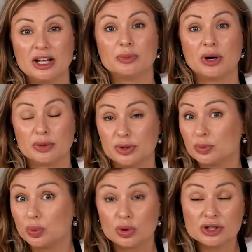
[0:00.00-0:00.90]
and barber
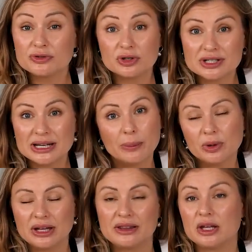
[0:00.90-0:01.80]
board, for
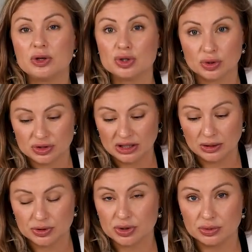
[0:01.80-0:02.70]
example, and they don't
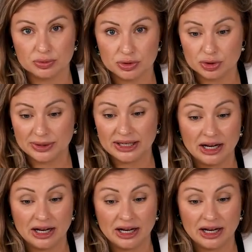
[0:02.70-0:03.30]
allow. So you may